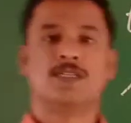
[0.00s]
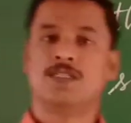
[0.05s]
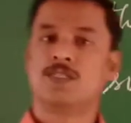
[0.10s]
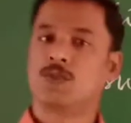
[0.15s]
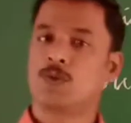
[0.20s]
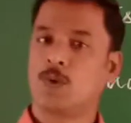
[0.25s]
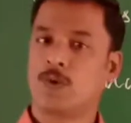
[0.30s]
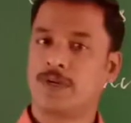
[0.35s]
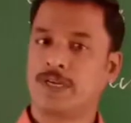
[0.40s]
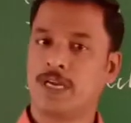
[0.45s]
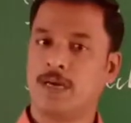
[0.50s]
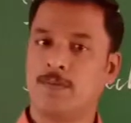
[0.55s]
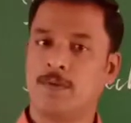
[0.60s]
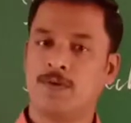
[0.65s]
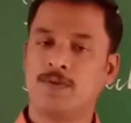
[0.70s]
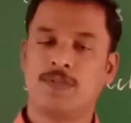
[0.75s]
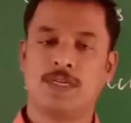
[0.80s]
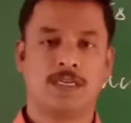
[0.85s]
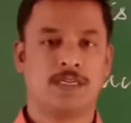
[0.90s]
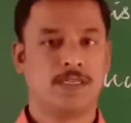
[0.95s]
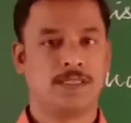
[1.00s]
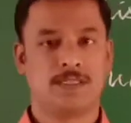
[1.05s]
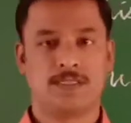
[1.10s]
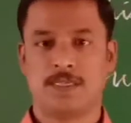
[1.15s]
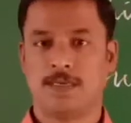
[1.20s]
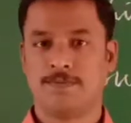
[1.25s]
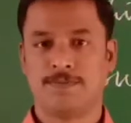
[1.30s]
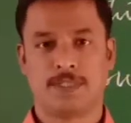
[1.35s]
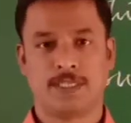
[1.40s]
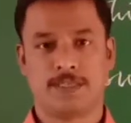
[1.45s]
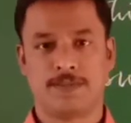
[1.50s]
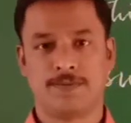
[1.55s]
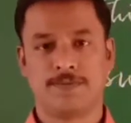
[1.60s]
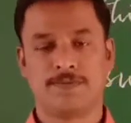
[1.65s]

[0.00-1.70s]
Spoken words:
sorry about something.